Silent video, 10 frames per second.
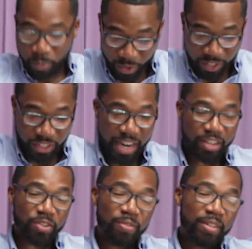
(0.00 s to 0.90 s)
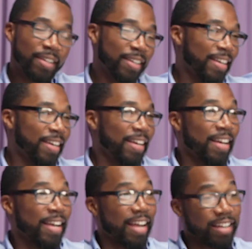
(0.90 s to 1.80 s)
appreciate you. Good.
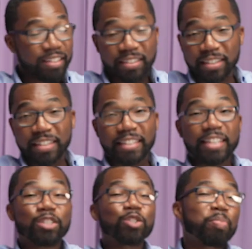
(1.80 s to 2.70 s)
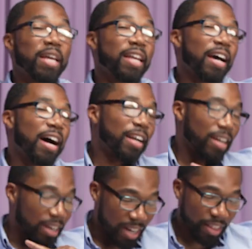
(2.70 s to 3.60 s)
And listen, this has been
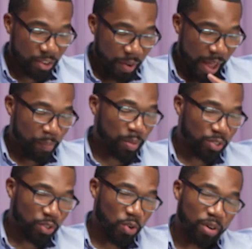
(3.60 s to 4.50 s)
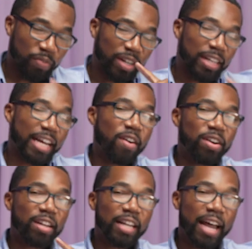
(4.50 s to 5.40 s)
another episode of the
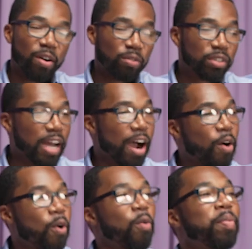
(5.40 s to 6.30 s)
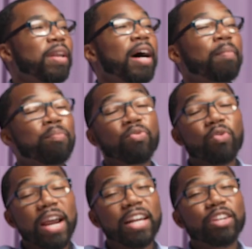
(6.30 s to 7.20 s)
Kre8tive Lounge. I hope and I
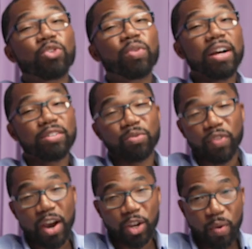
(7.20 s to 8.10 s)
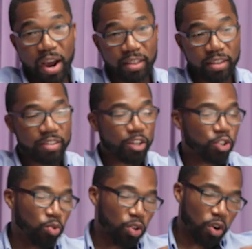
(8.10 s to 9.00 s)
pray that you got some value out of this, that
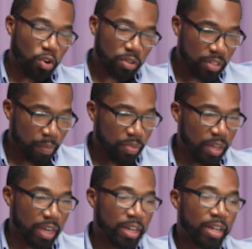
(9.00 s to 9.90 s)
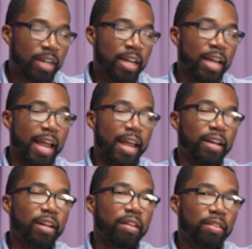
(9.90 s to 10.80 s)
you learned something,
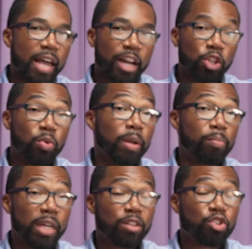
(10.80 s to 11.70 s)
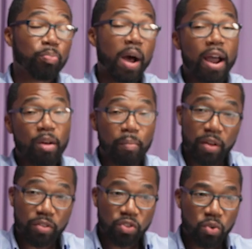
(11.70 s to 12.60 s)
and that you can be inspired
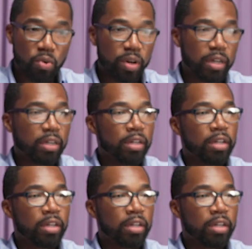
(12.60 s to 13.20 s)
by the story.